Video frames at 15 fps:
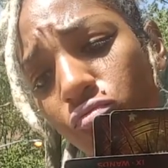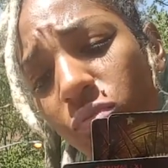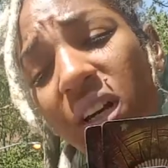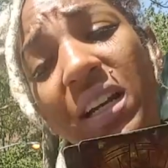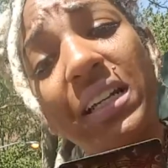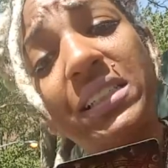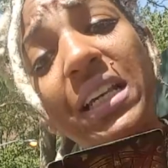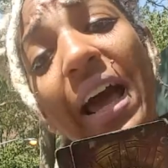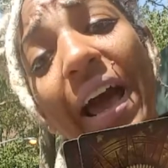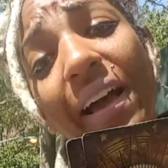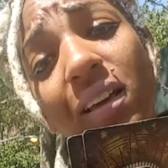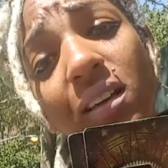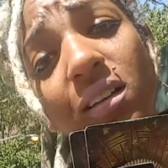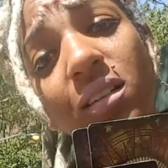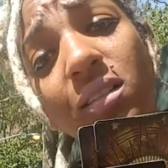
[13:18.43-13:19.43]
an attack,
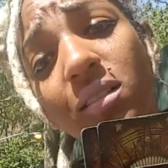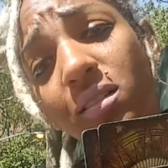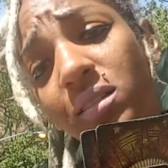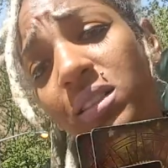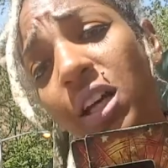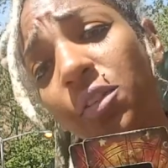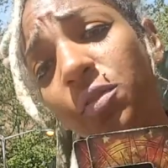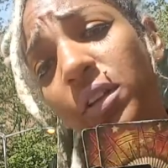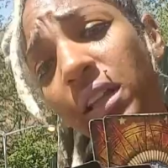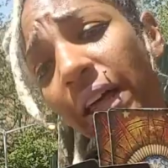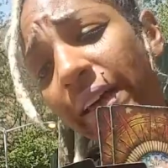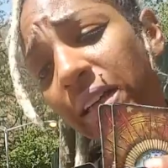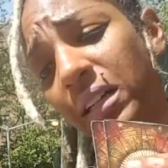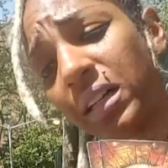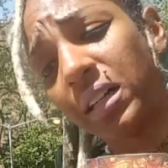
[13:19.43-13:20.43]

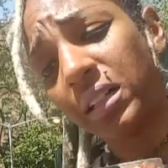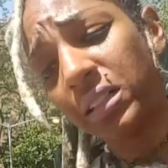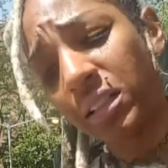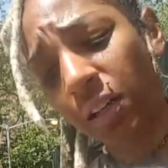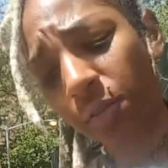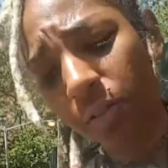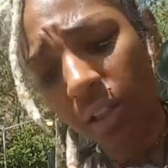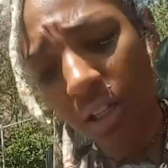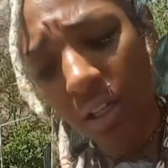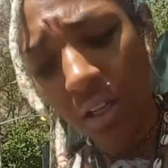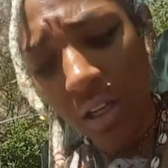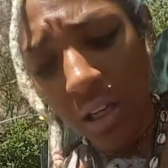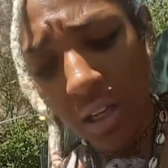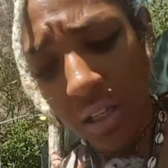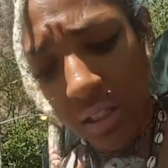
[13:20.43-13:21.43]
definitely
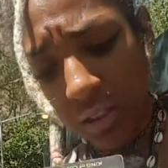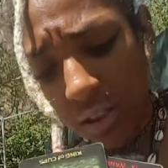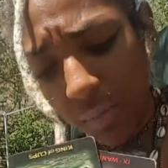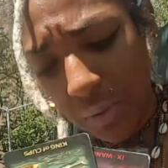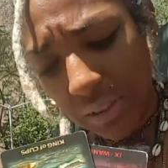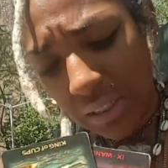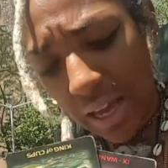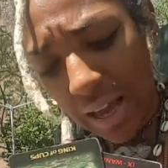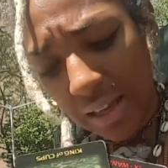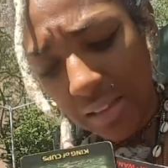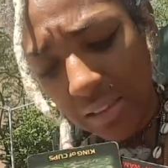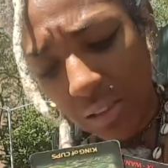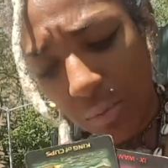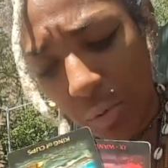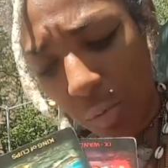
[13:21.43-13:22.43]
some attack,
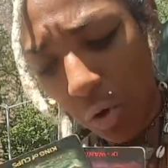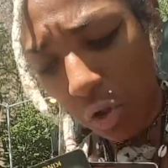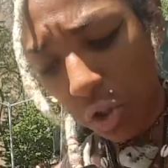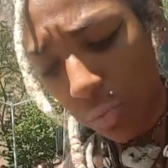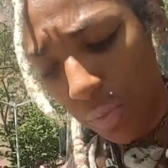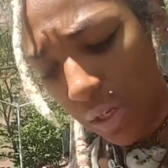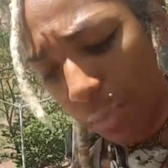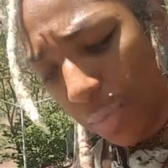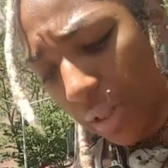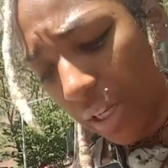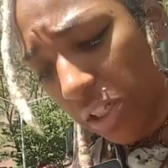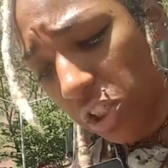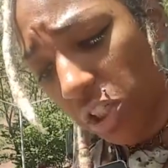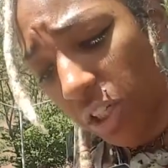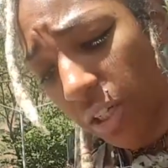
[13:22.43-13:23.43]
some emotional
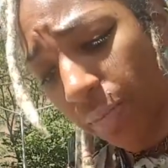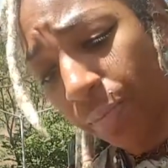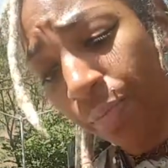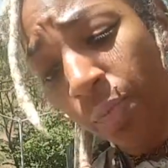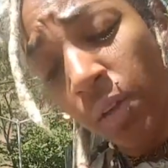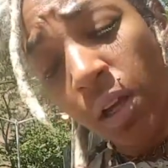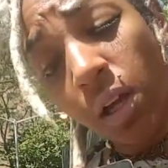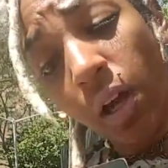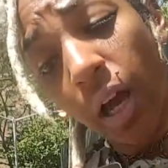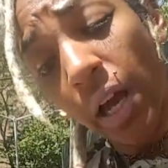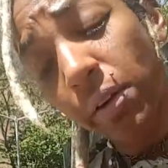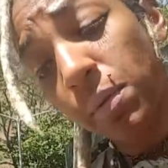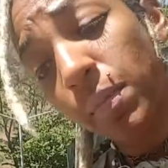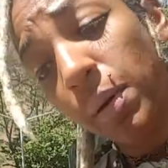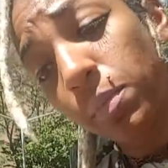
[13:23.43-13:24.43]
manipulation.
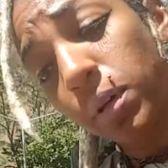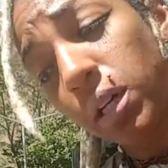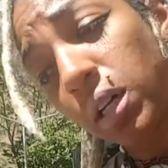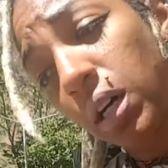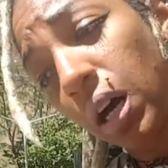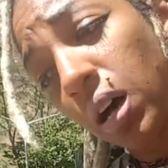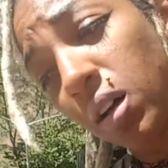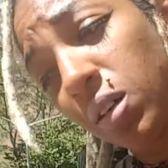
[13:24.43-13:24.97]
And remember,